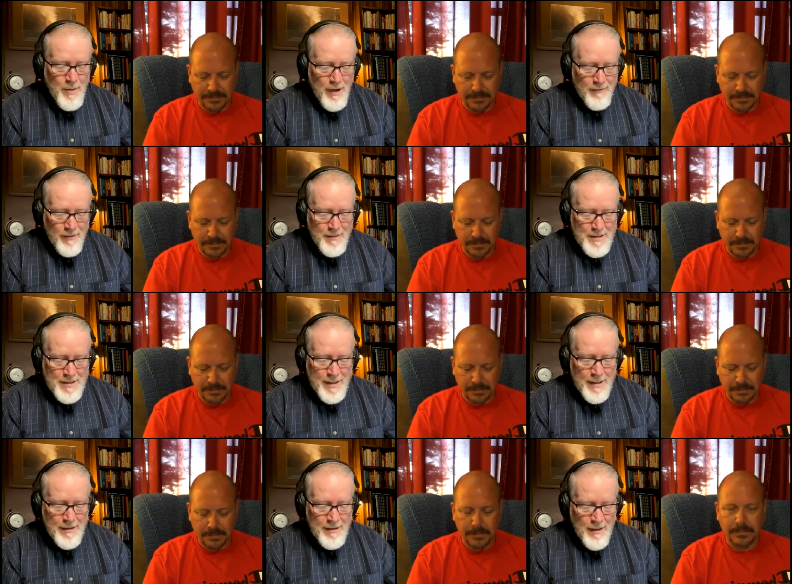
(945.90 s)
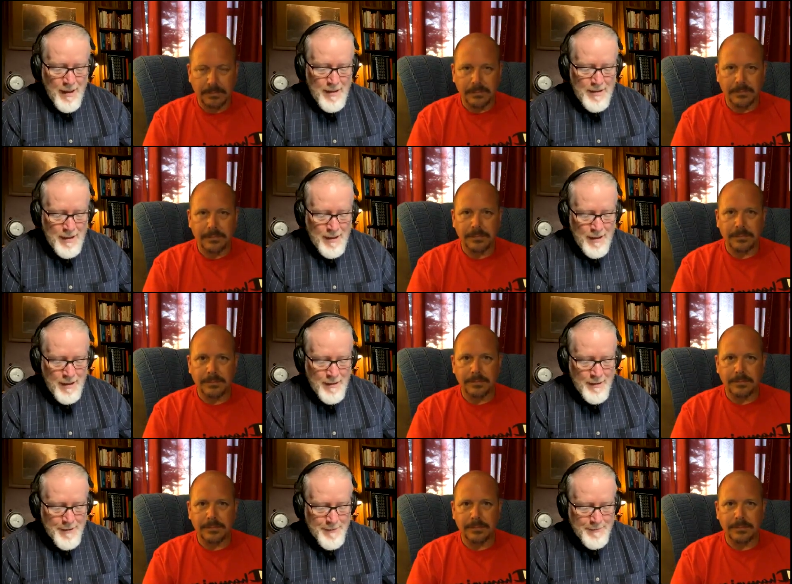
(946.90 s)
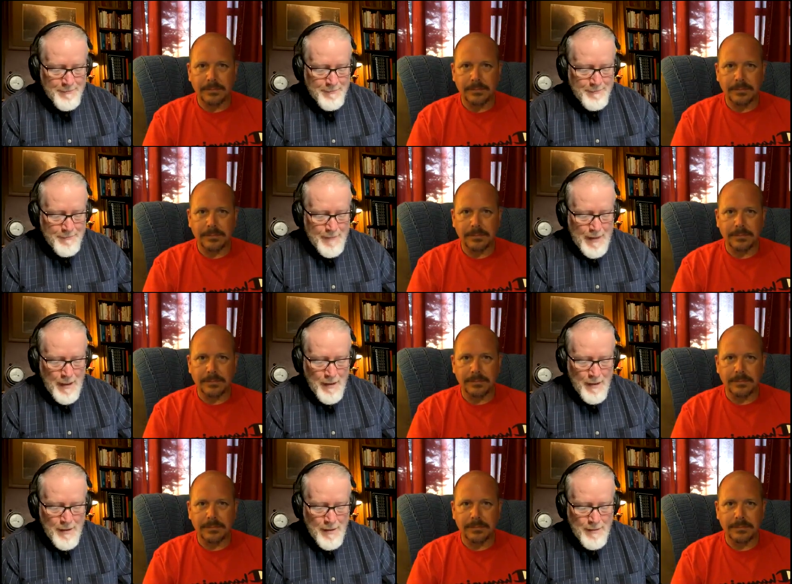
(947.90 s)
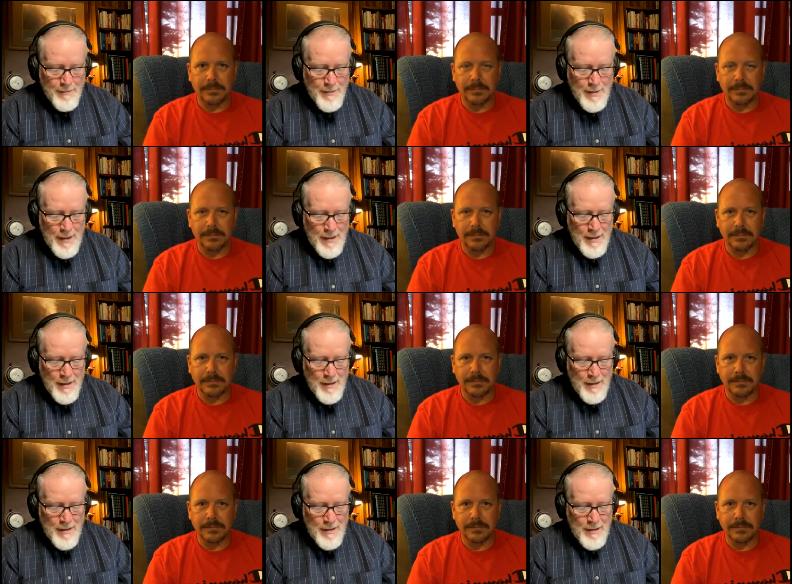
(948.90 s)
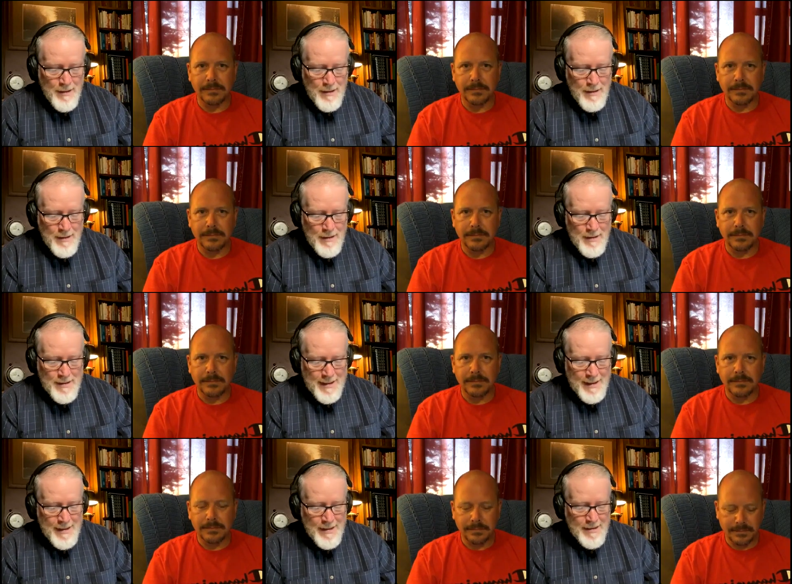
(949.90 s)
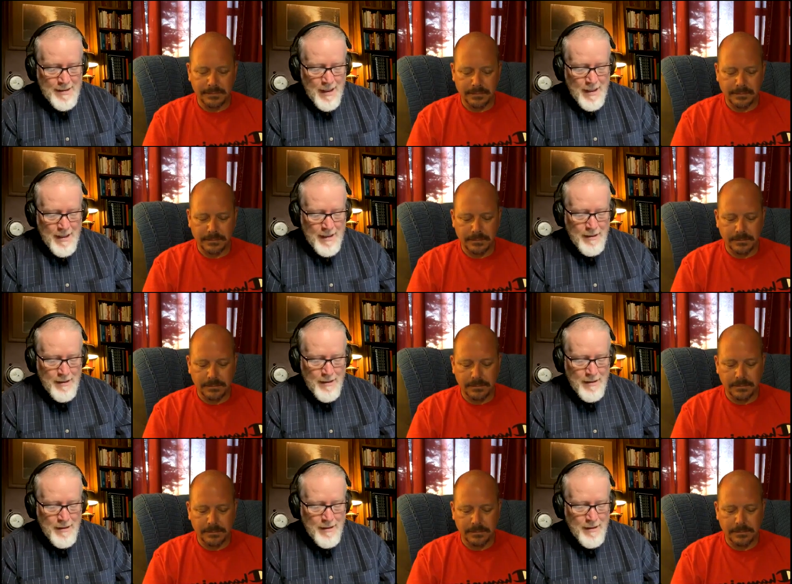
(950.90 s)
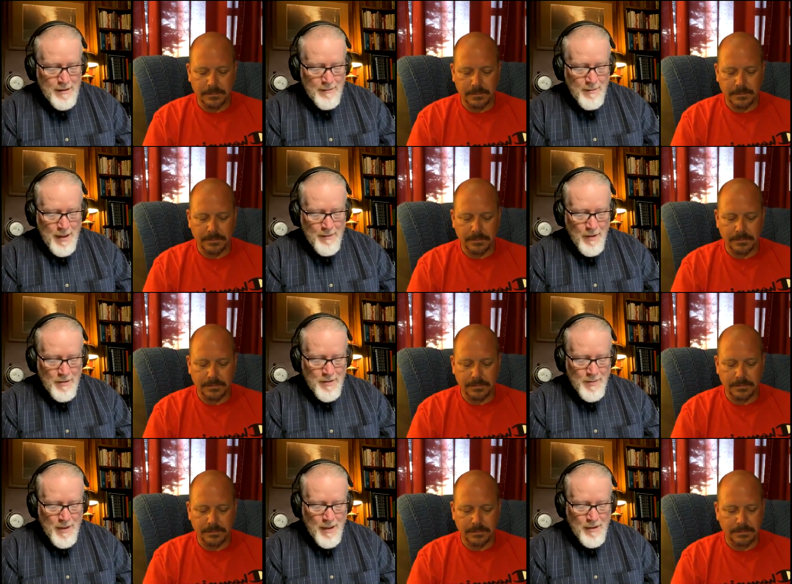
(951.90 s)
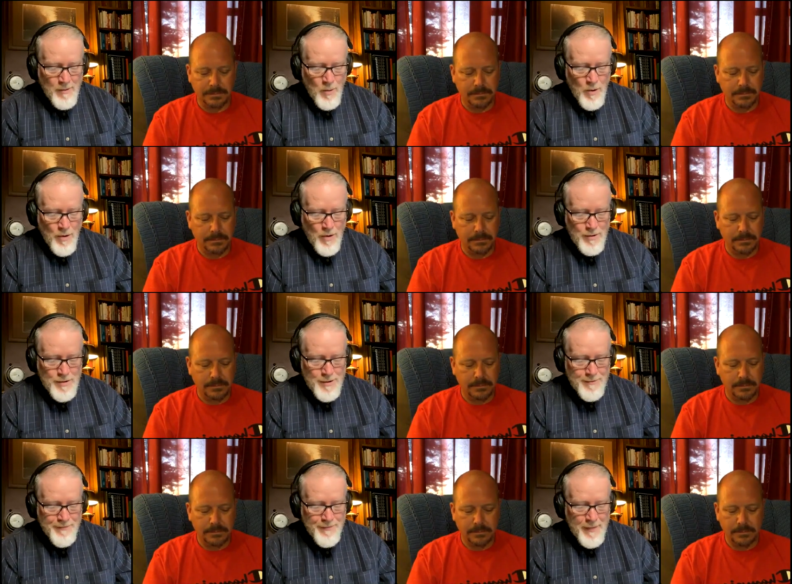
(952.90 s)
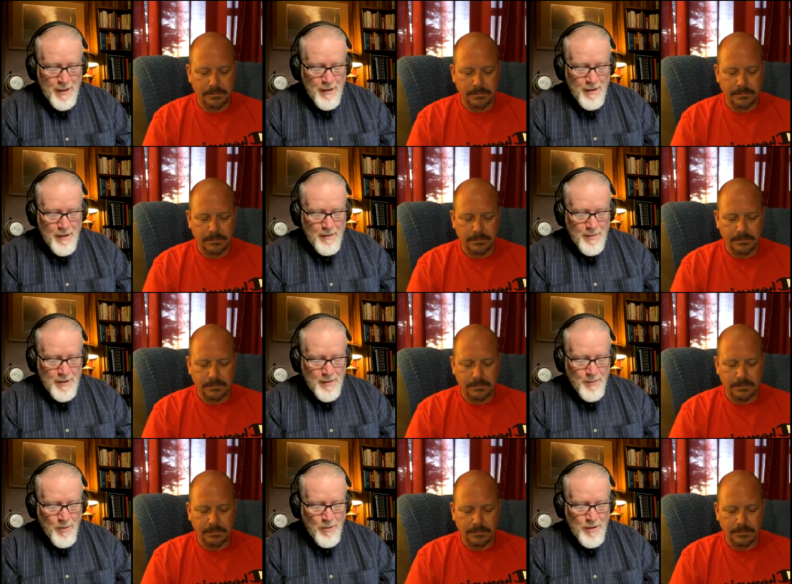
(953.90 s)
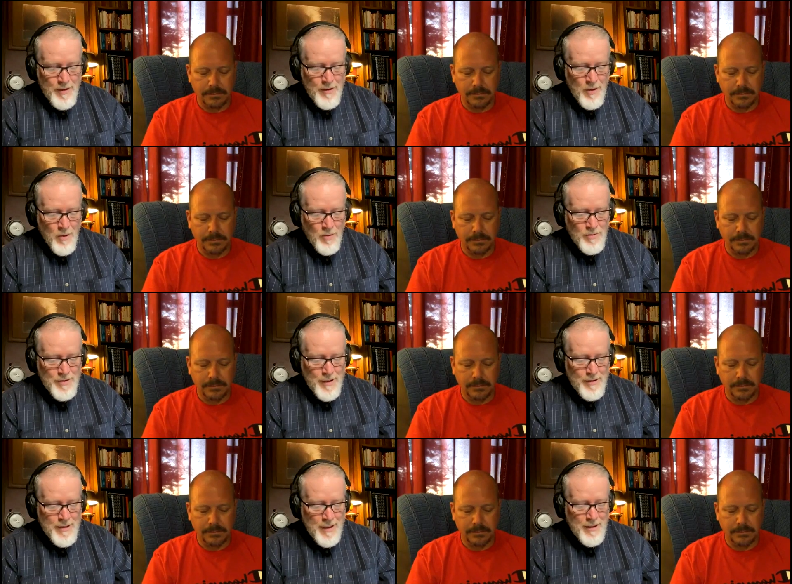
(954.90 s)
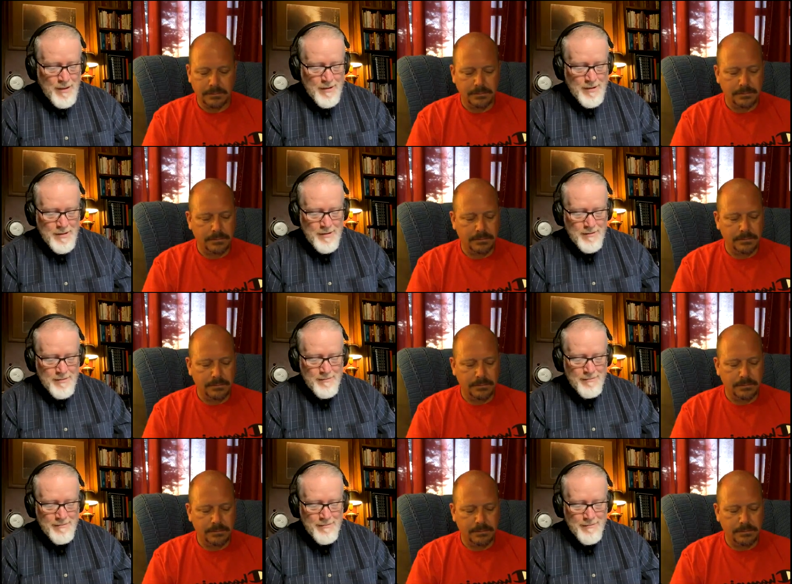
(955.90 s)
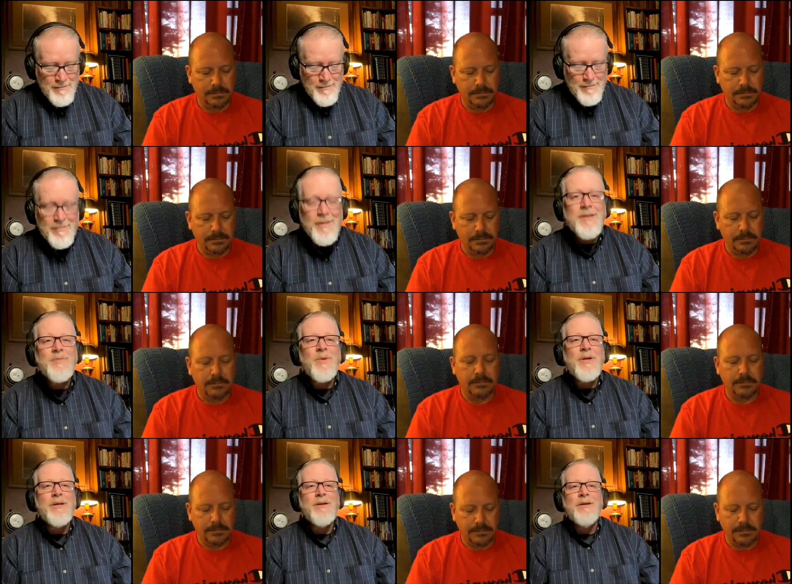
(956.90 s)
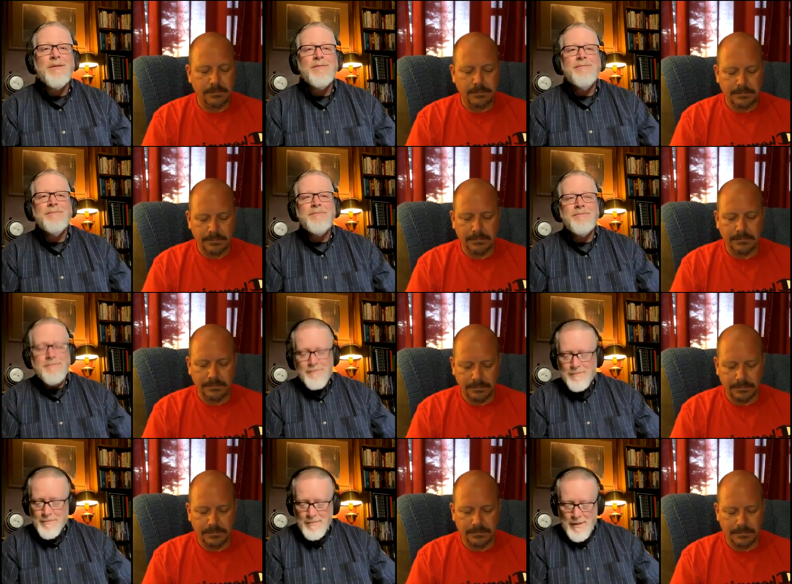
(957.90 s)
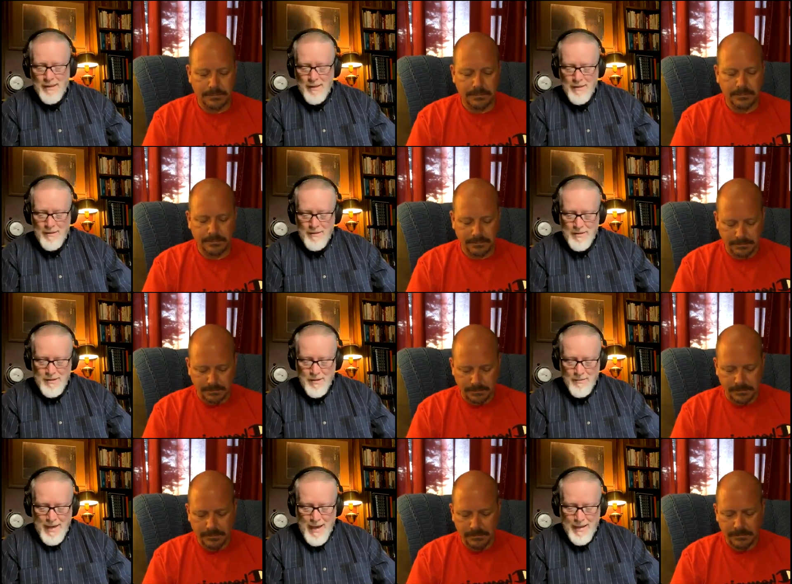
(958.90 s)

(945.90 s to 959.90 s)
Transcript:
Speaker 1: Proverbs 10, 19. Um, Sin is not ended by multiplying words, but the prudent hold their tongues. That's pretty good. Mm -hmm. So